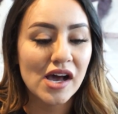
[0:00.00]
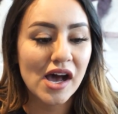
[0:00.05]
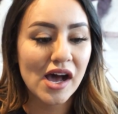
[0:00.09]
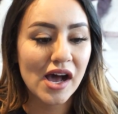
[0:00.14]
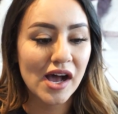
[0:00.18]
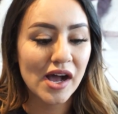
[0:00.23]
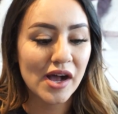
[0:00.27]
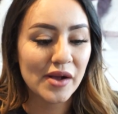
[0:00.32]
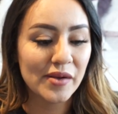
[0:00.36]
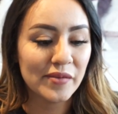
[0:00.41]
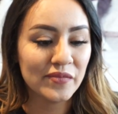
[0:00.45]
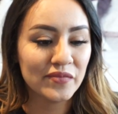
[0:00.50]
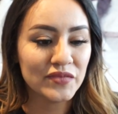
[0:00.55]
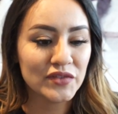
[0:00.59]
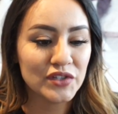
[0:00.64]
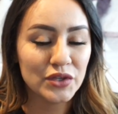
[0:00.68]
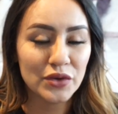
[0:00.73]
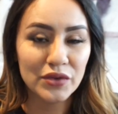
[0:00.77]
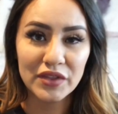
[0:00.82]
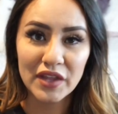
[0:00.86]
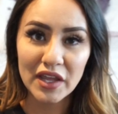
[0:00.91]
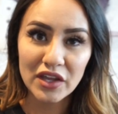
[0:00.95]
Um,
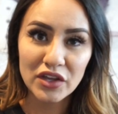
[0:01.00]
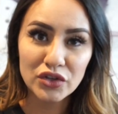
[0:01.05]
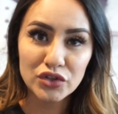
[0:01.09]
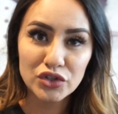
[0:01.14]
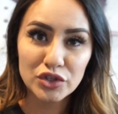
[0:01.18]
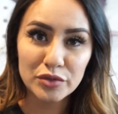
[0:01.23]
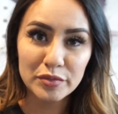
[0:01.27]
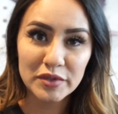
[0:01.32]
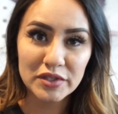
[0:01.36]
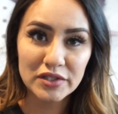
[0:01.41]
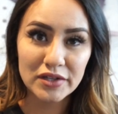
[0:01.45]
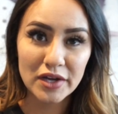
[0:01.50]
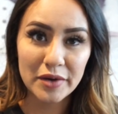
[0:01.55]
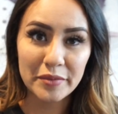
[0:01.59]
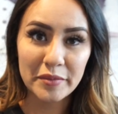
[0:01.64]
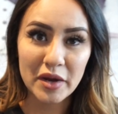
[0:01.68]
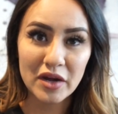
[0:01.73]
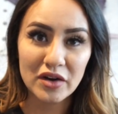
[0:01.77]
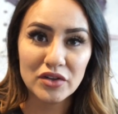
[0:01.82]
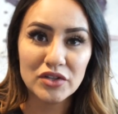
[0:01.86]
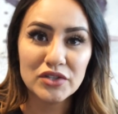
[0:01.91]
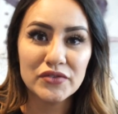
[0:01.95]
so thank you to Bazaar
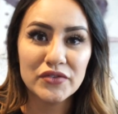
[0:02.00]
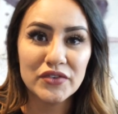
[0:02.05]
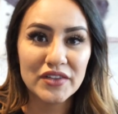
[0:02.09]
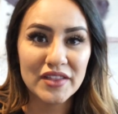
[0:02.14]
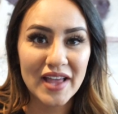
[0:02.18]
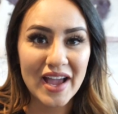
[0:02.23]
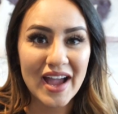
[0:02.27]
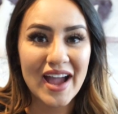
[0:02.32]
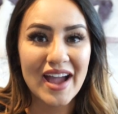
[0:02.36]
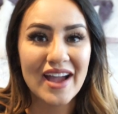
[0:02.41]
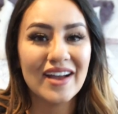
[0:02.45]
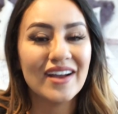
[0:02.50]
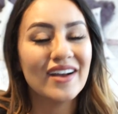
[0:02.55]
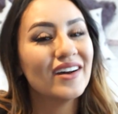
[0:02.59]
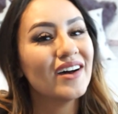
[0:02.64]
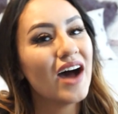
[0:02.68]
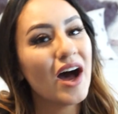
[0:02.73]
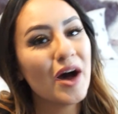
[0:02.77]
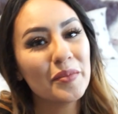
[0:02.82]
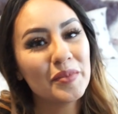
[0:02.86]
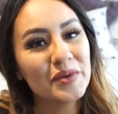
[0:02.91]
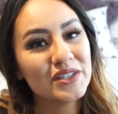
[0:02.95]
Models for that
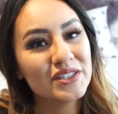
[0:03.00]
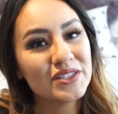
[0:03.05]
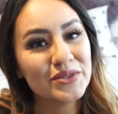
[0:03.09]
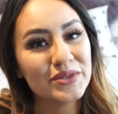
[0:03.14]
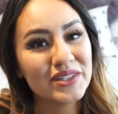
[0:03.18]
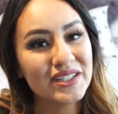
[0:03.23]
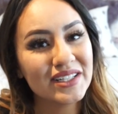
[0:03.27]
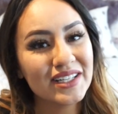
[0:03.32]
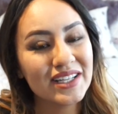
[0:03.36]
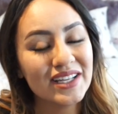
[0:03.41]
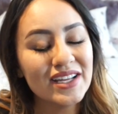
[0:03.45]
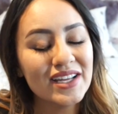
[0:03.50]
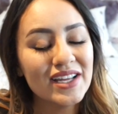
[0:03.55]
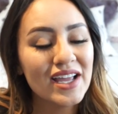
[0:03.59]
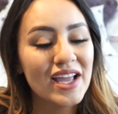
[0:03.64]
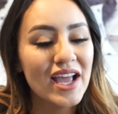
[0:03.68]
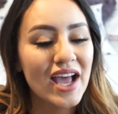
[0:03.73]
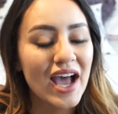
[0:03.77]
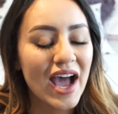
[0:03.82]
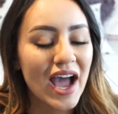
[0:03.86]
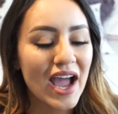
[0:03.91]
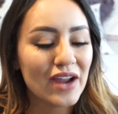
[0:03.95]
opportunity.
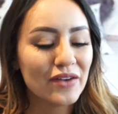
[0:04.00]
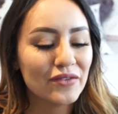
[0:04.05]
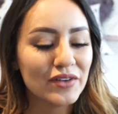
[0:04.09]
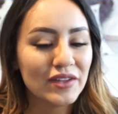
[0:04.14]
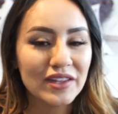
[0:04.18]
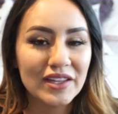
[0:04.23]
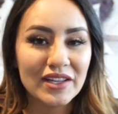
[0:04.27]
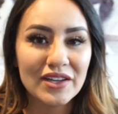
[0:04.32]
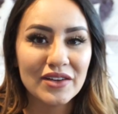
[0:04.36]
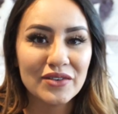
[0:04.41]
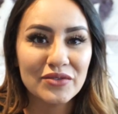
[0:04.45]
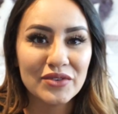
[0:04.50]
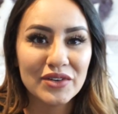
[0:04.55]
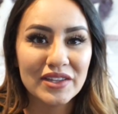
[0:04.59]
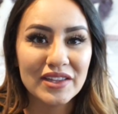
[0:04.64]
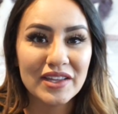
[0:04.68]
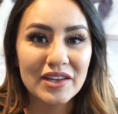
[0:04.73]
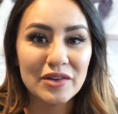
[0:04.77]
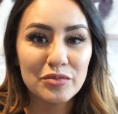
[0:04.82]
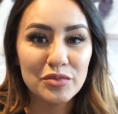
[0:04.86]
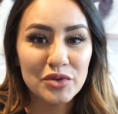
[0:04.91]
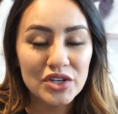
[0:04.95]
I really,
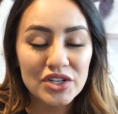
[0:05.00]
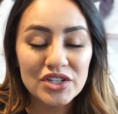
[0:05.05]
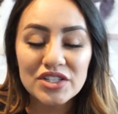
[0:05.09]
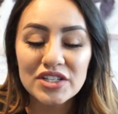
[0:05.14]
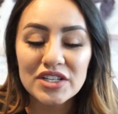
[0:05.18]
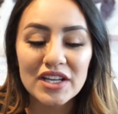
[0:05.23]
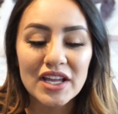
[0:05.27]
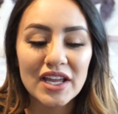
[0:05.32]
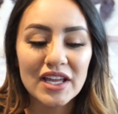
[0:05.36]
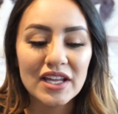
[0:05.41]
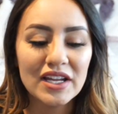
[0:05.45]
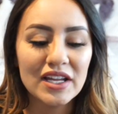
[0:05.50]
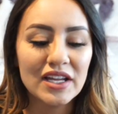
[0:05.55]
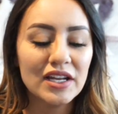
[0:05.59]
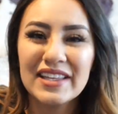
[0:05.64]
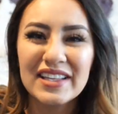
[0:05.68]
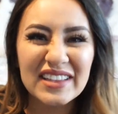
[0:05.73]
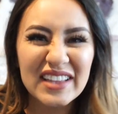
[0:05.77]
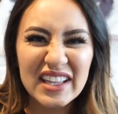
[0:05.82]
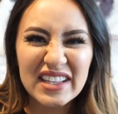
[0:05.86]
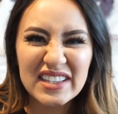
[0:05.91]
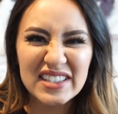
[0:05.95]
really appreciate it.
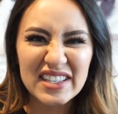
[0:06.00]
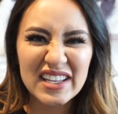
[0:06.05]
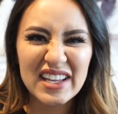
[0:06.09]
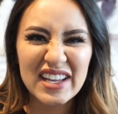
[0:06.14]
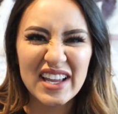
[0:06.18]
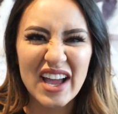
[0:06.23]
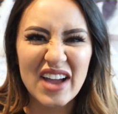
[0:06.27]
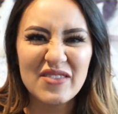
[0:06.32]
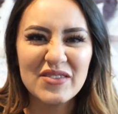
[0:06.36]
And that's it.